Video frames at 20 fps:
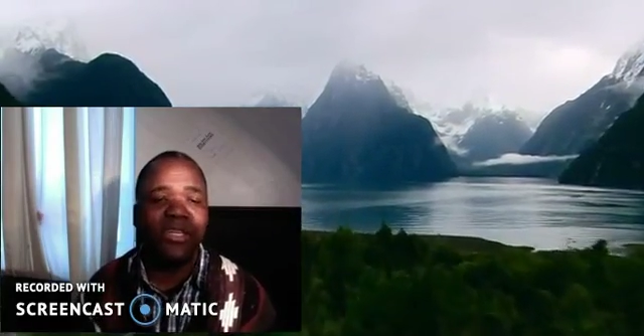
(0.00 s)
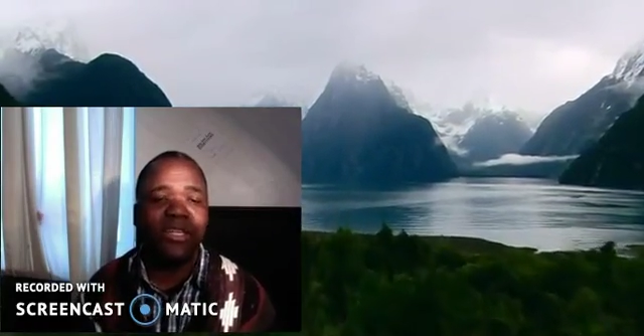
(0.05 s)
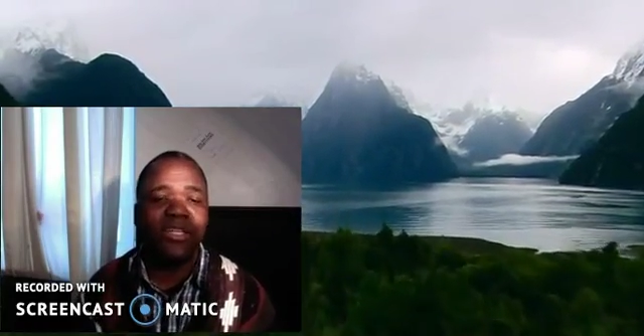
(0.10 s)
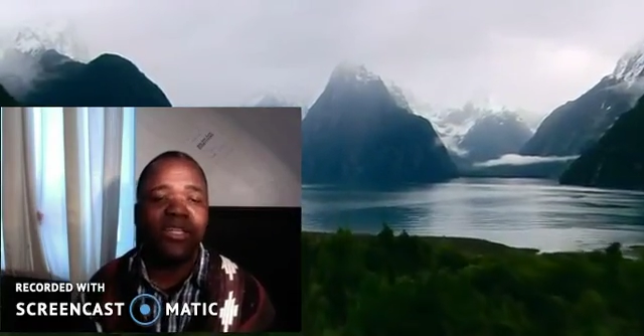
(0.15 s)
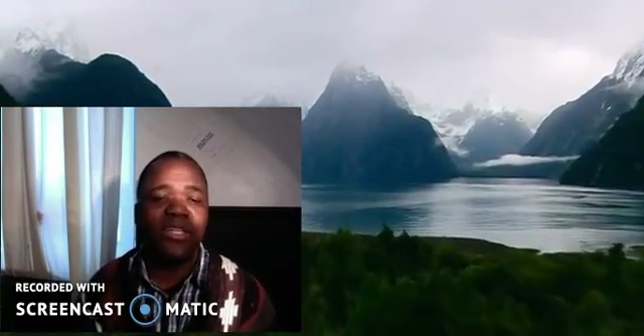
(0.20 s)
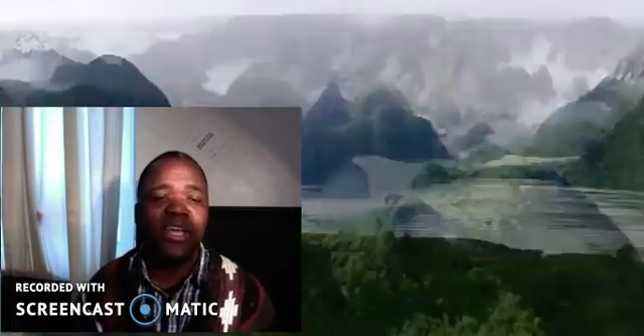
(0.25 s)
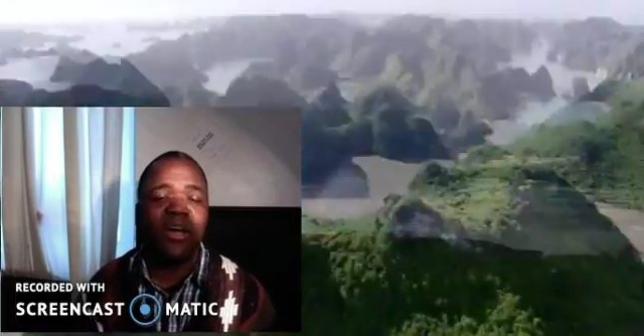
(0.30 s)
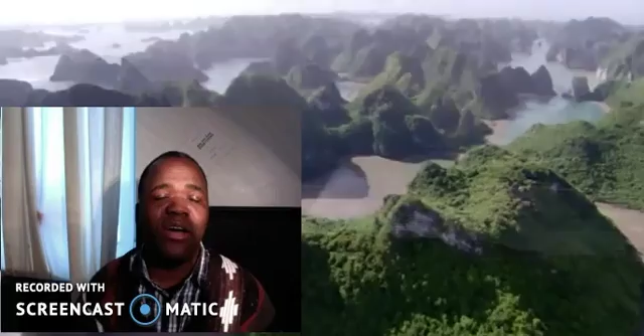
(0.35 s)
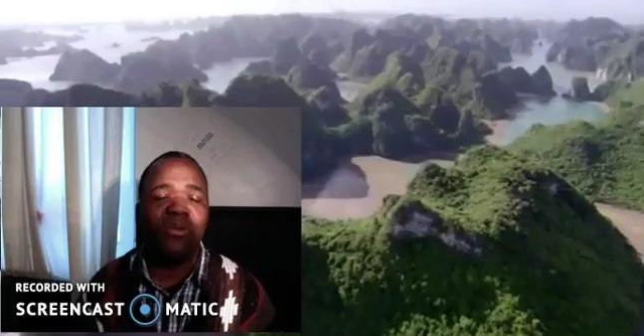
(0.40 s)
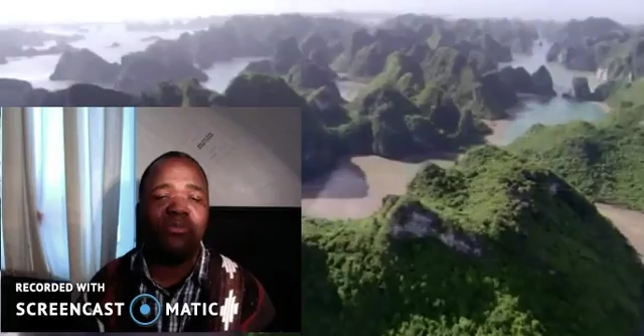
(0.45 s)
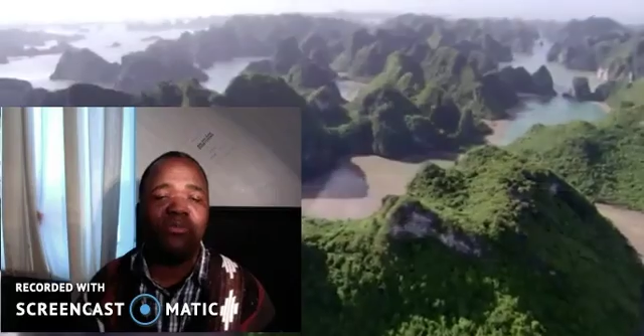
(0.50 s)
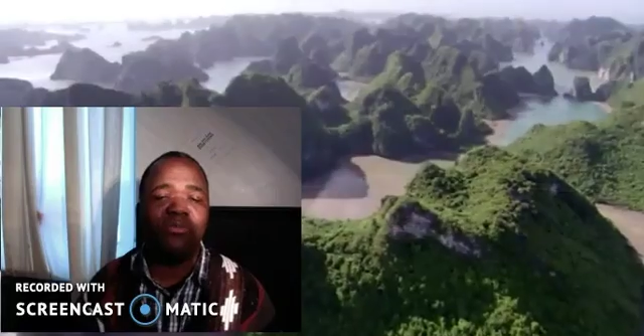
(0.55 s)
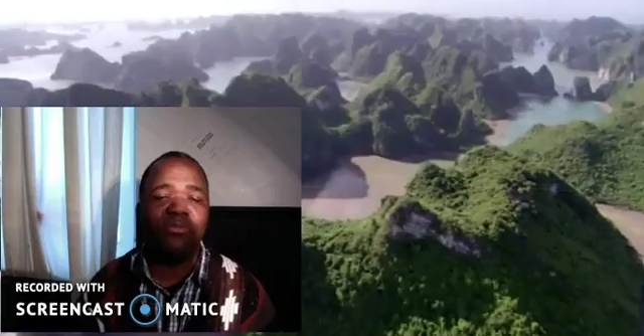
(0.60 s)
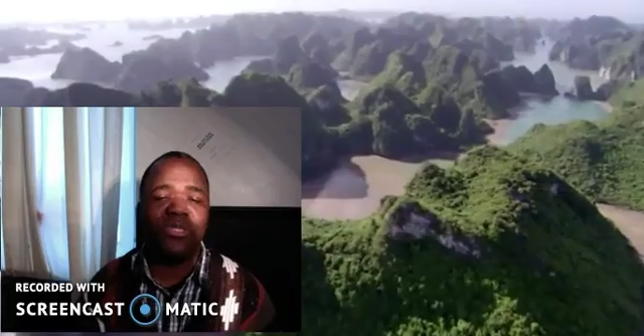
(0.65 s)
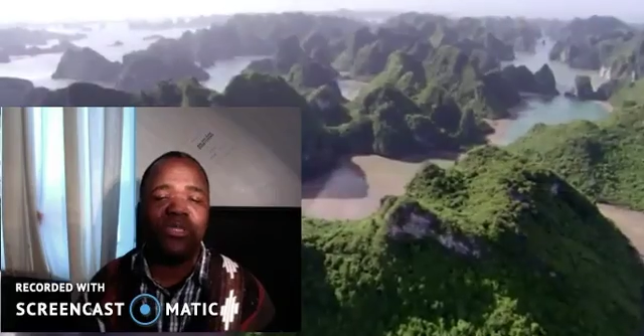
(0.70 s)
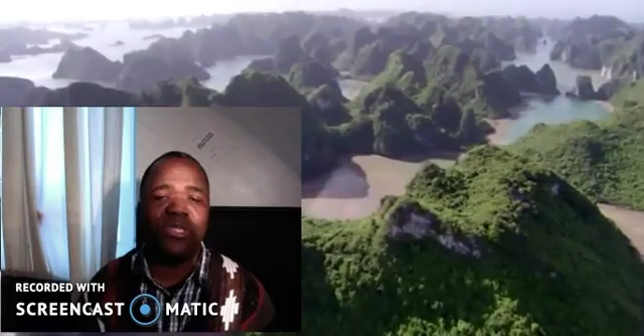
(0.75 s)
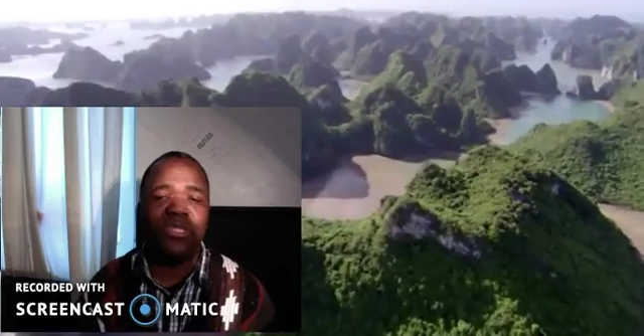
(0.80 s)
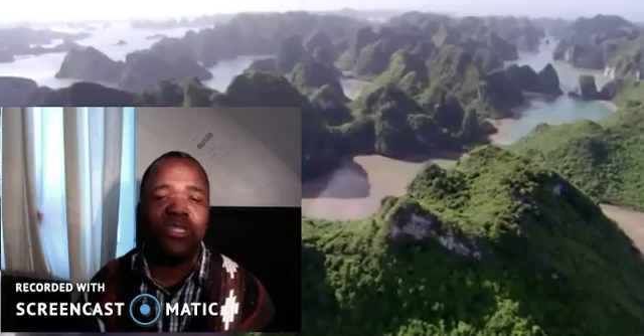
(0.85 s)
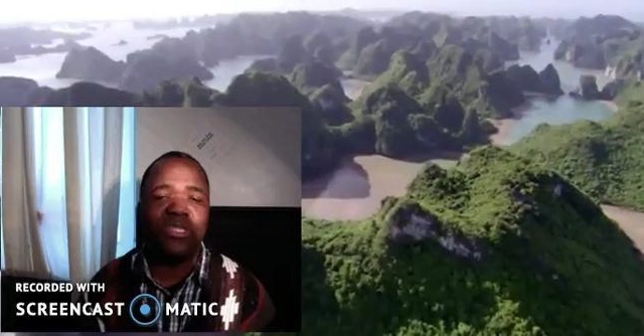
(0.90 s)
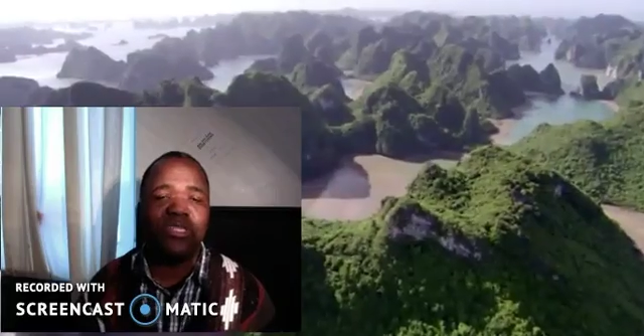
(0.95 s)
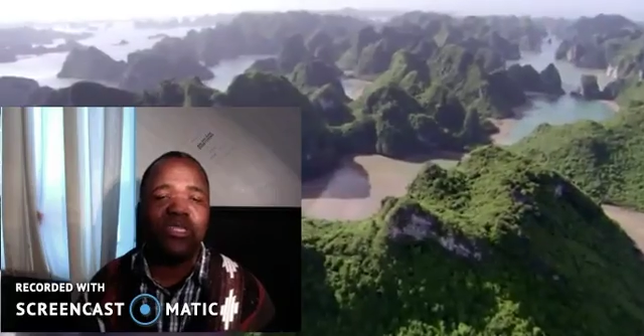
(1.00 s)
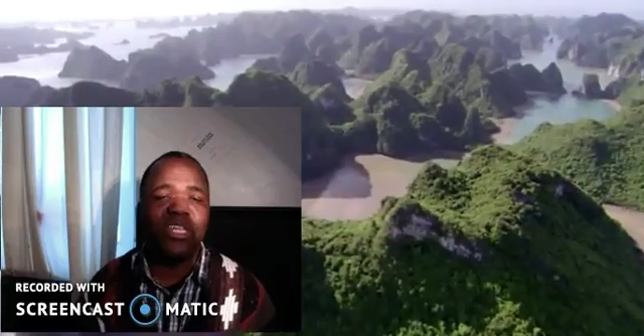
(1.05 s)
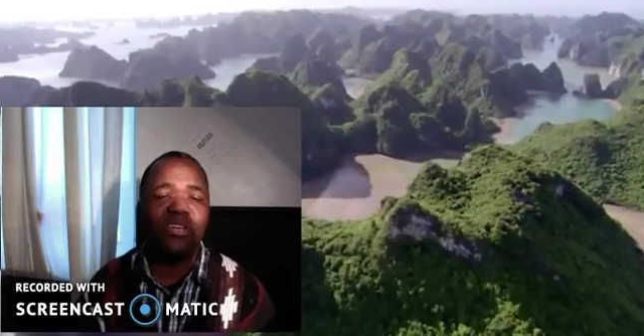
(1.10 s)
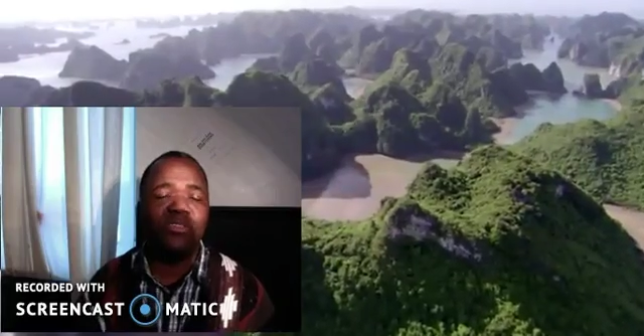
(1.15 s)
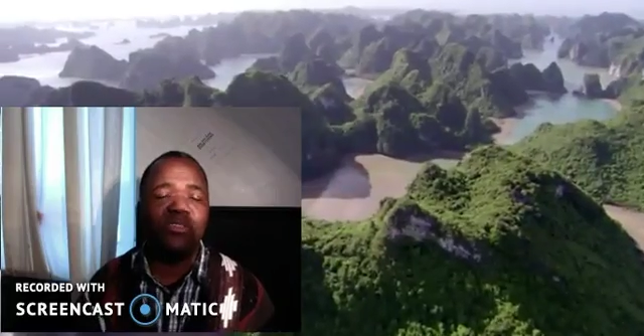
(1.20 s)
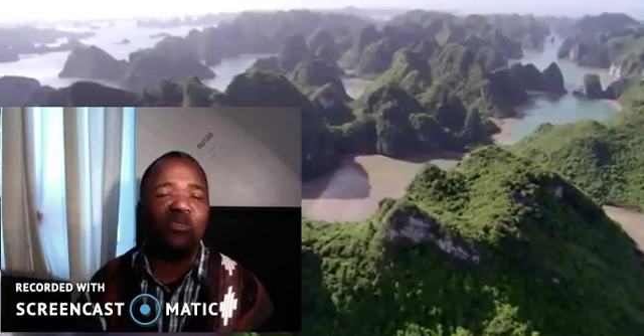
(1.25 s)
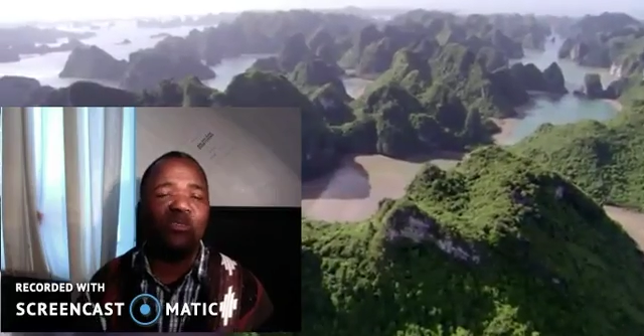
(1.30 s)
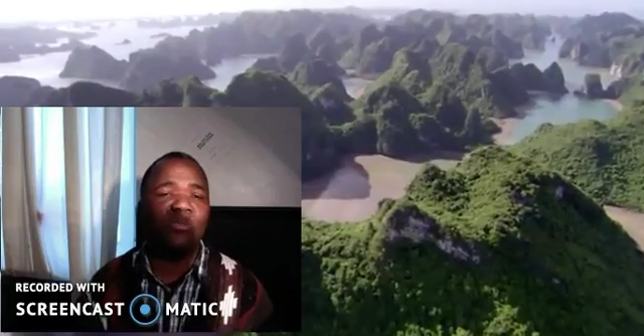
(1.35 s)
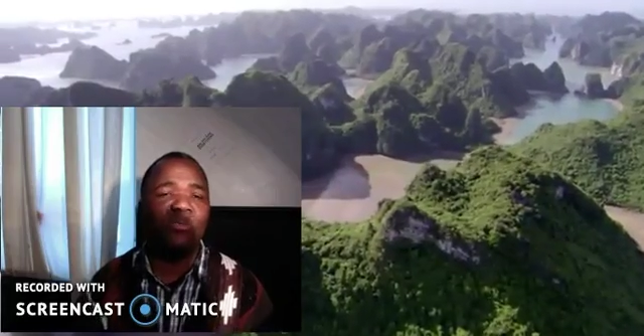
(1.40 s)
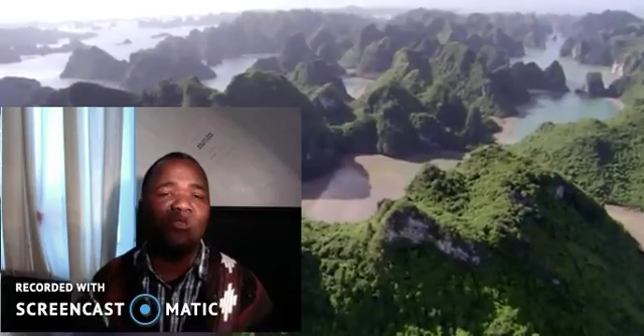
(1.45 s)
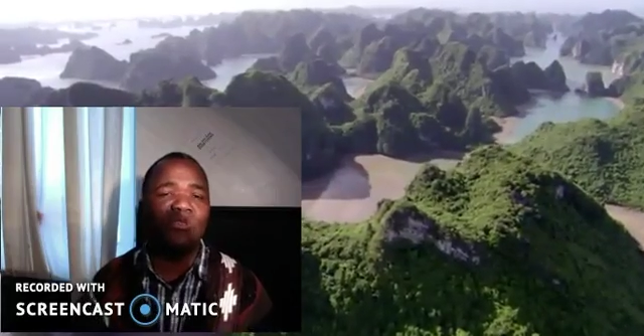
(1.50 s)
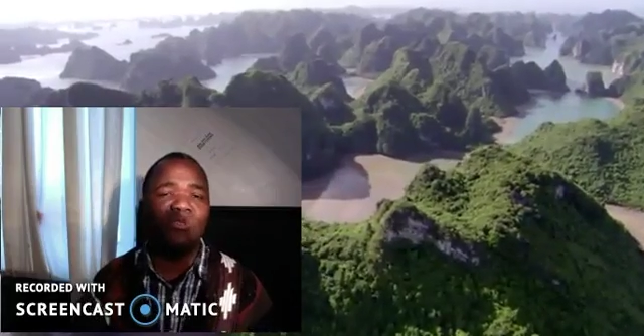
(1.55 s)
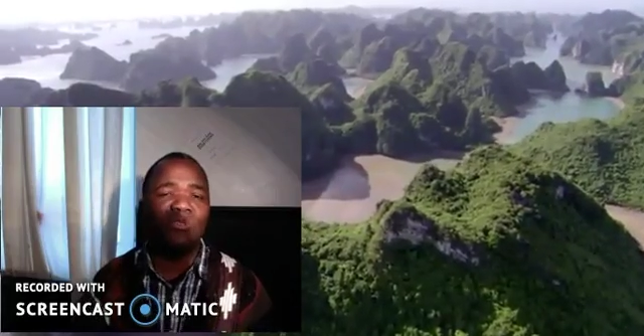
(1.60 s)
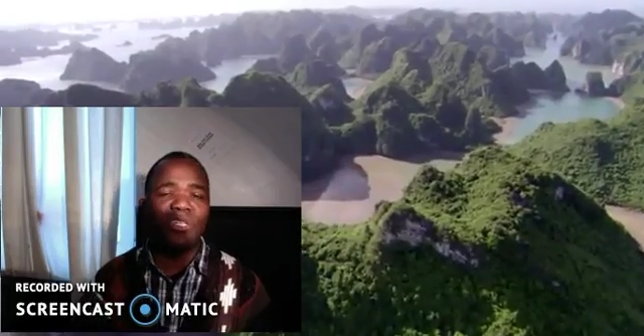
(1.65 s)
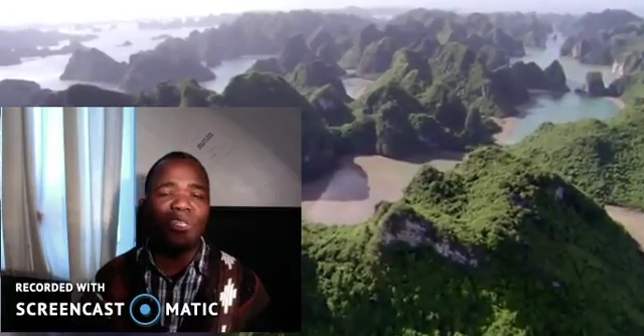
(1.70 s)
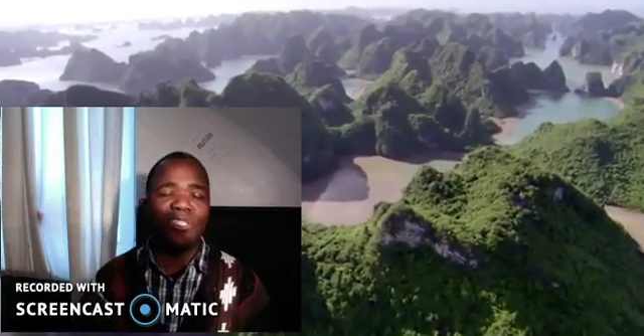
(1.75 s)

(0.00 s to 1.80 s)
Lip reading: in their own business. Thank you so much for